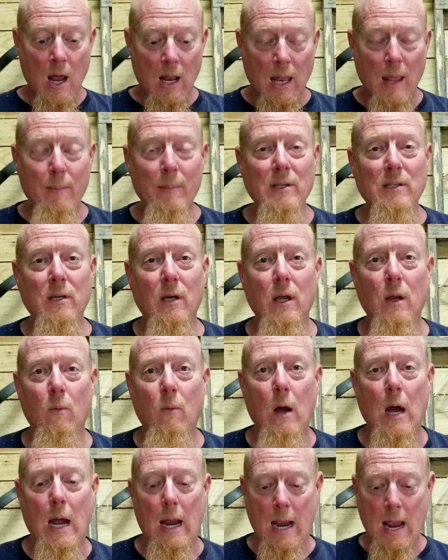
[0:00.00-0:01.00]
Let me tell you
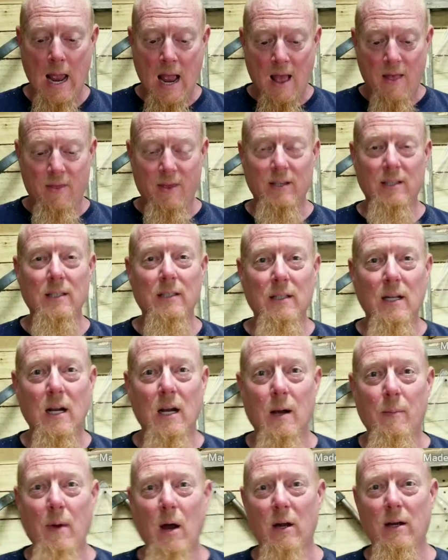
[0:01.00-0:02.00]
why. This is gonna
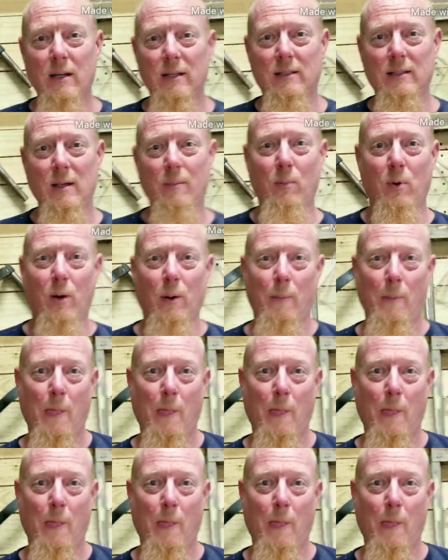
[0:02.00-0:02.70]
come out in December.